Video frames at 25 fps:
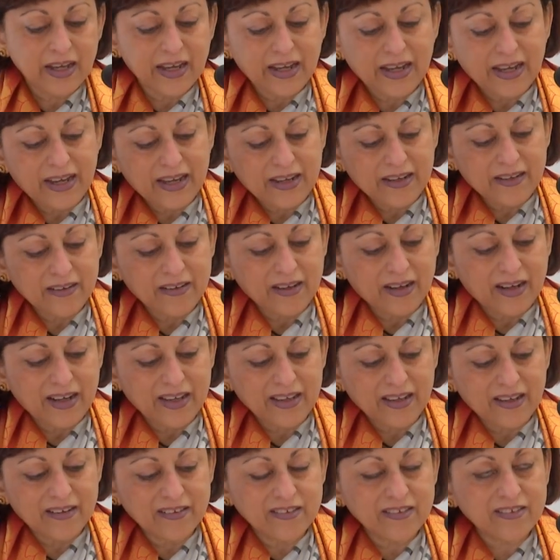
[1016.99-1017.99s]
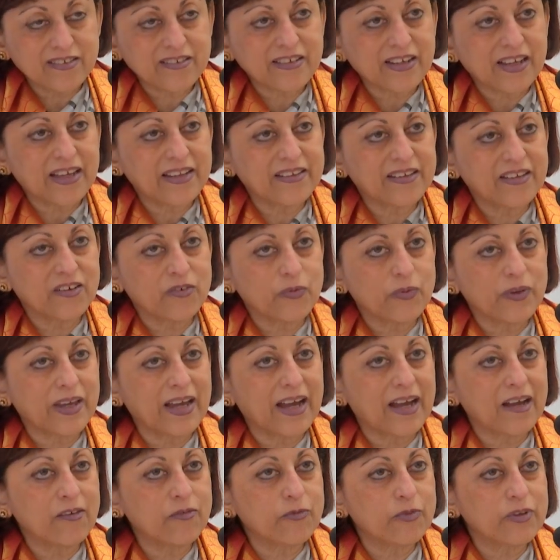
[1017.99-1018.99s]
And I understand that we
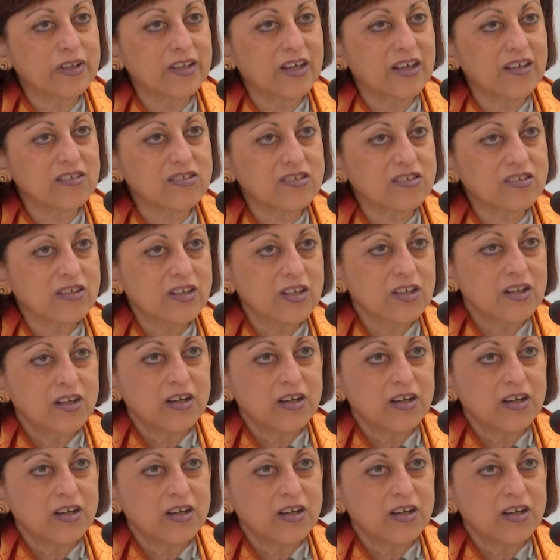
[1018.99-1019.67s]
have with us